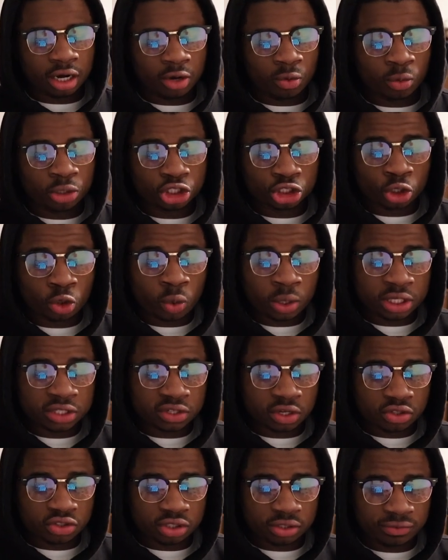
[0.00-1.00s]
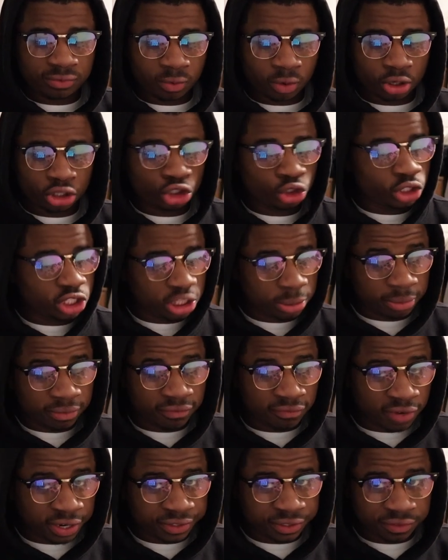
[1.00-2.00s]
When your queen is on g4, you need to be
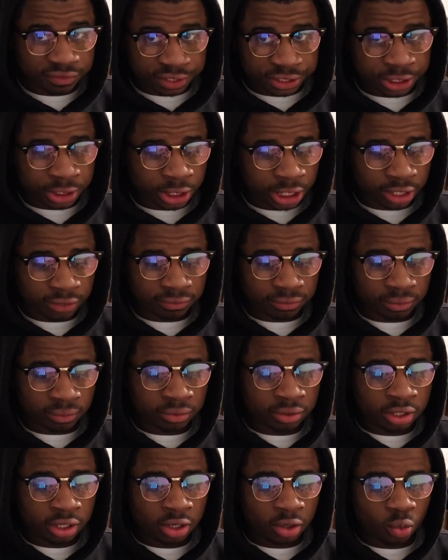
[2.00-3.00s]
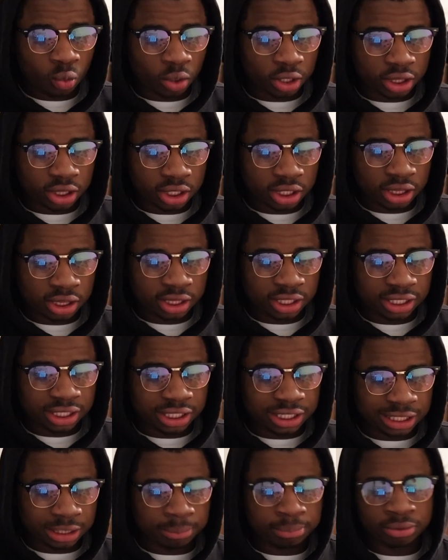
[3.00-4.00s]
very, very careful with the
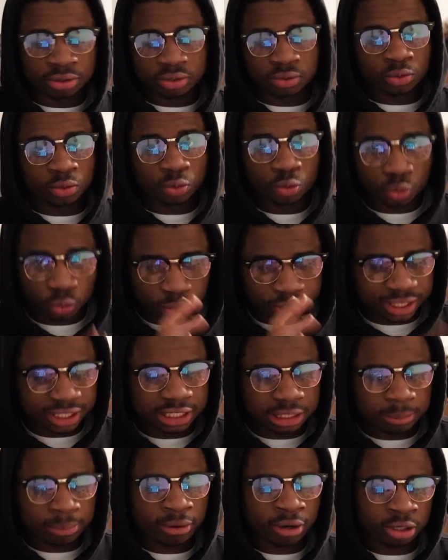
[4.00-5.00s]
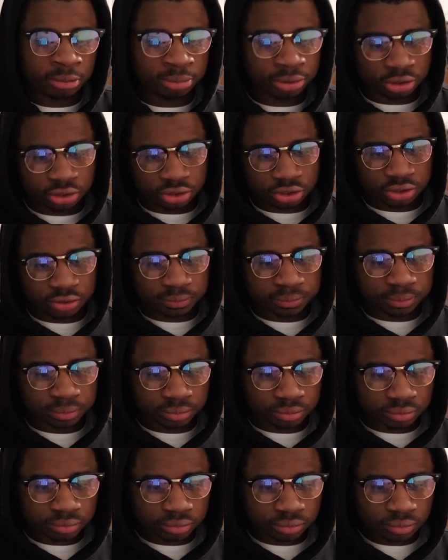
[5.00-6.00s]
d pawn push.
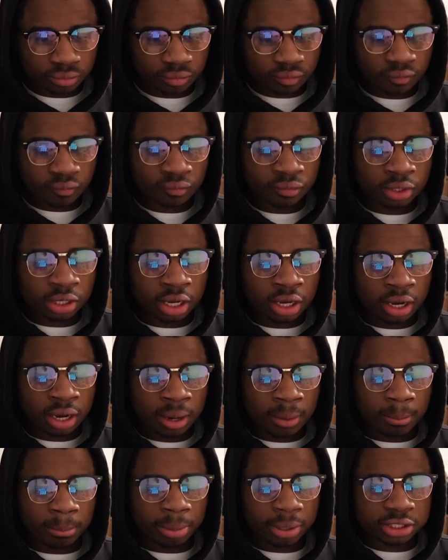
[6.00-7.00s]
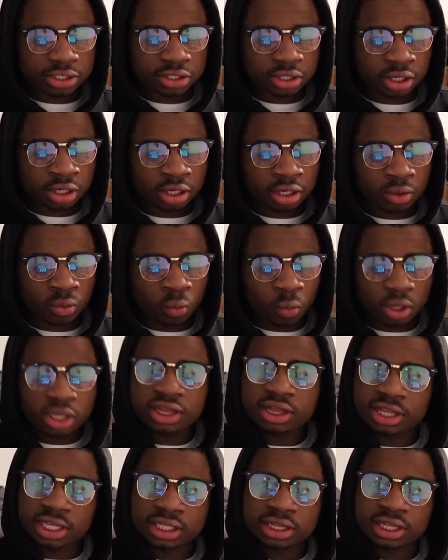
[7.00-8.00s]
But
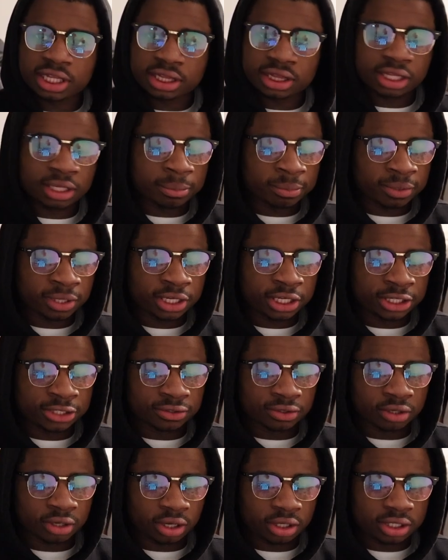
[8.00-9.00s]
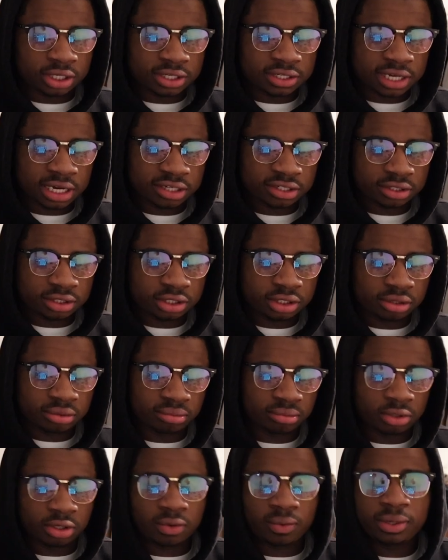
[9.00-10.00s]
one thing that they play here a lot is actually
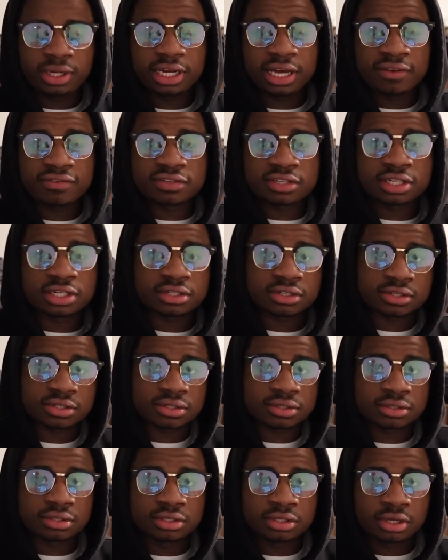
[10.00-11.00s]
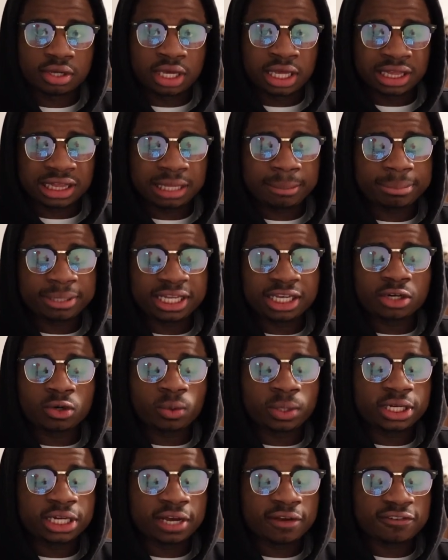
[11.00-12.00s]
queen f6. They play
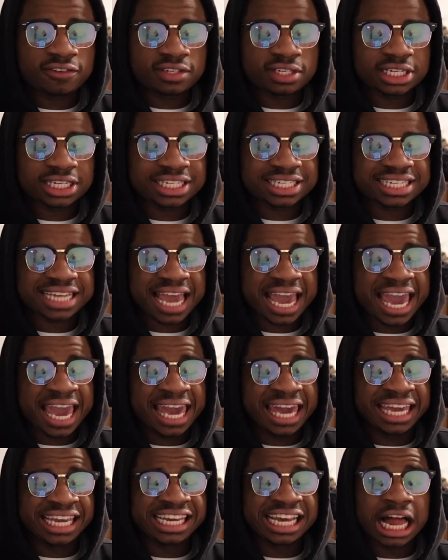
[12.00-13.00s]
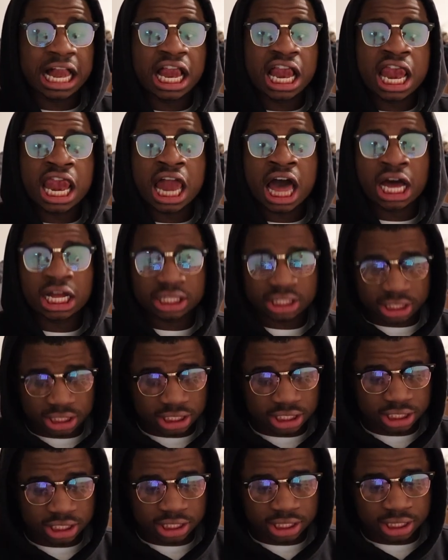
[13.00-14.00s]
queen f6 a
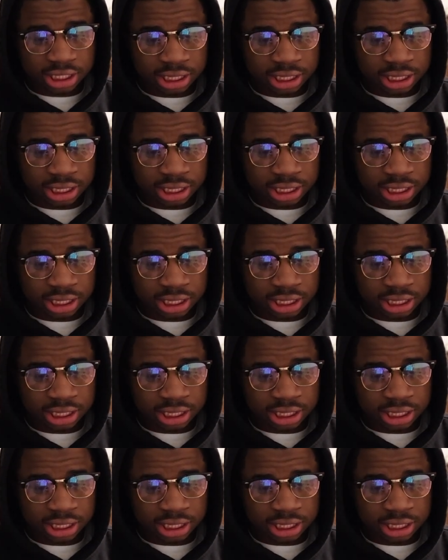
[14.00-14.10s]
lot.